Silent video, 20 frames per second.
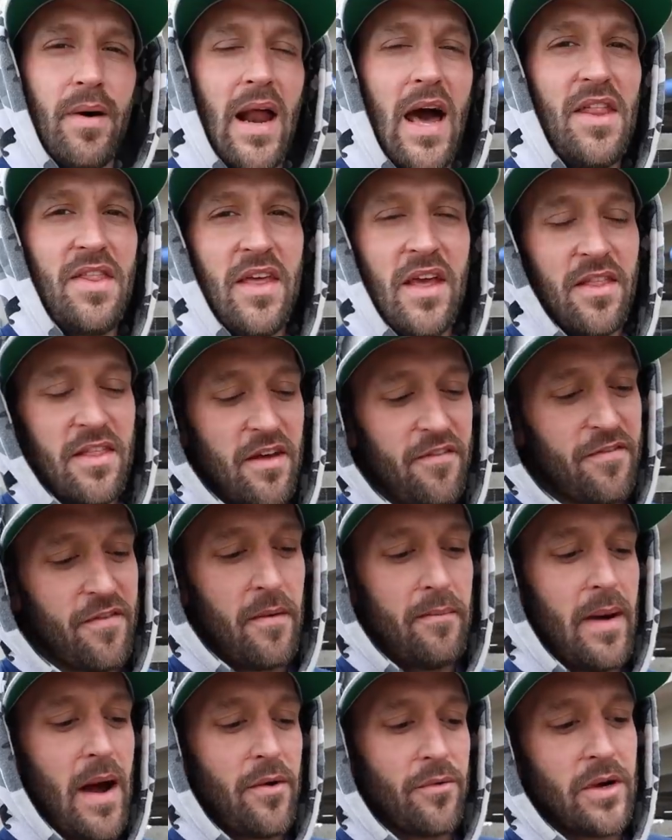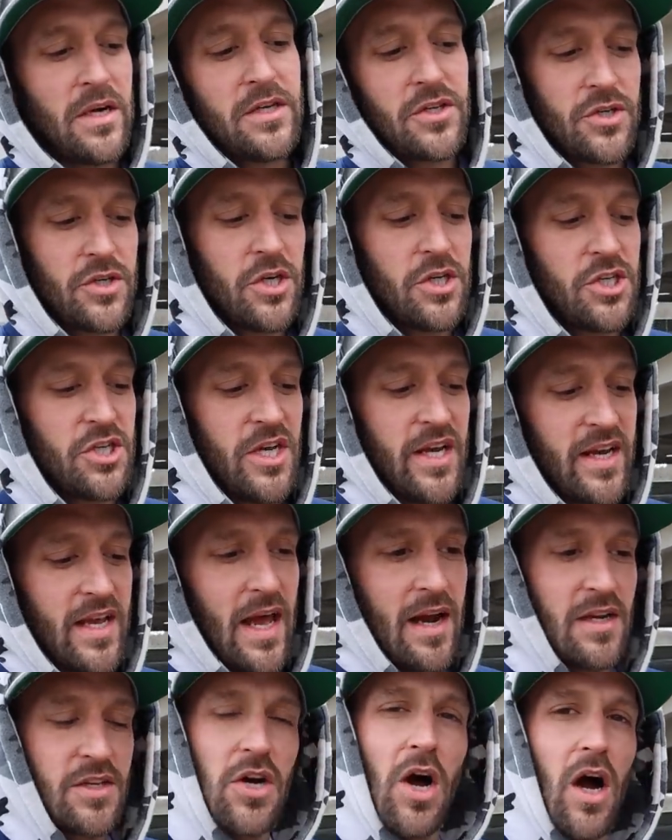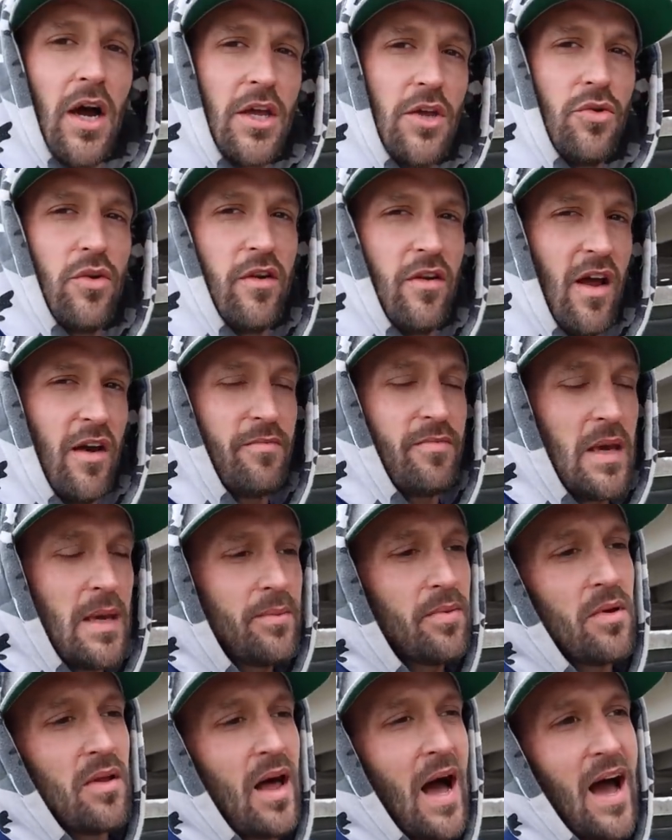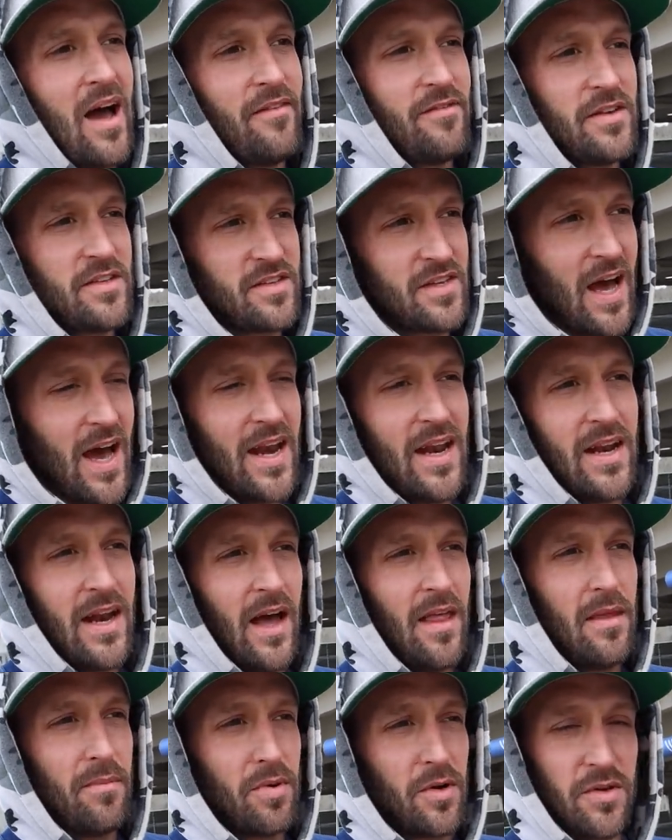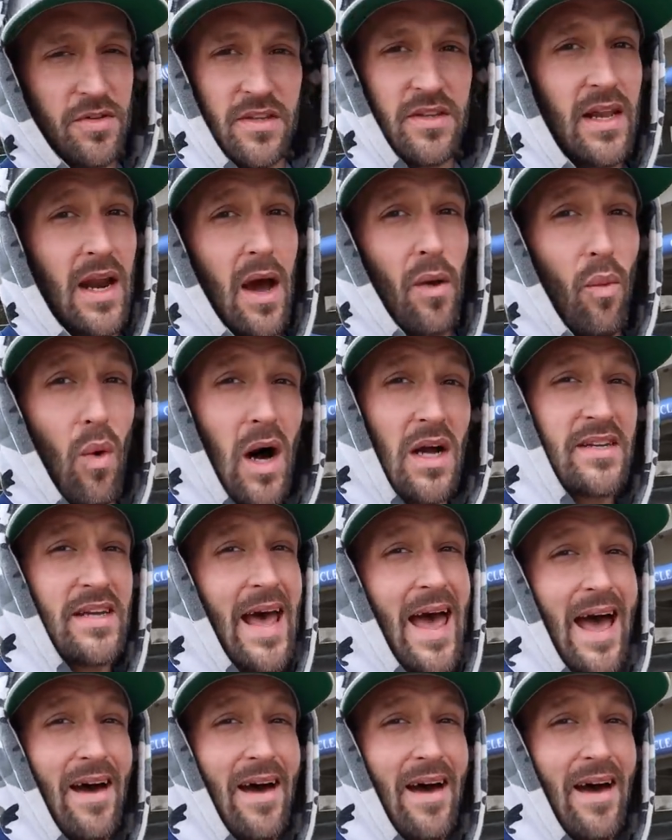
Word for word: but I think that from my research and kind of talking to enough people, I've decided on the person that I want to